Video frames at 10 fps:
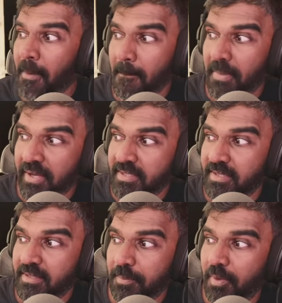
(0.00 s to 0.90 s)
But
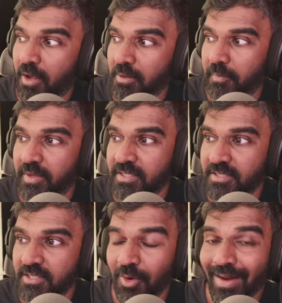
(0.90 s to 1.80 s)
the problem
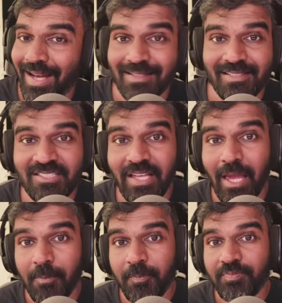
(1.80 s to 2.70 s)
is you don't get the
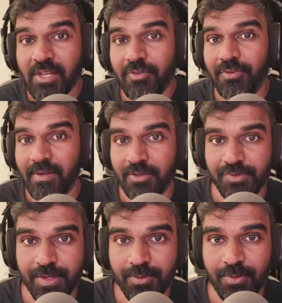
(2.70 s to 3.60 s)
same field of
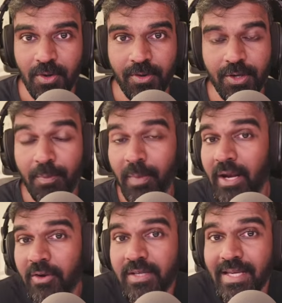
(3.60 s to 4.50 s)
view, or you may
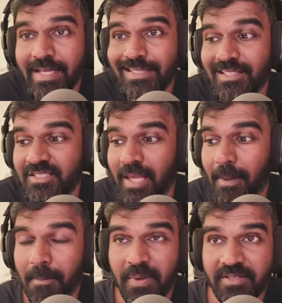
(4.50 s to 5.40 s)
not get the
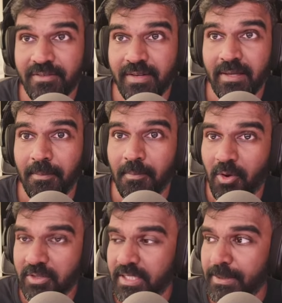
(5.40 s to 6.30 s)
same buttery
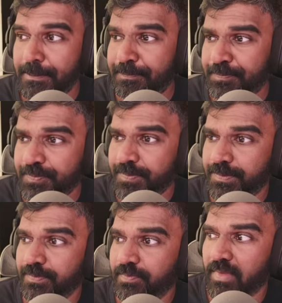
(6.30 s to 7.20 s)
bokeh,
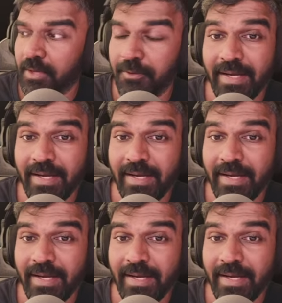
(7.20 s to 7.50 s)
right?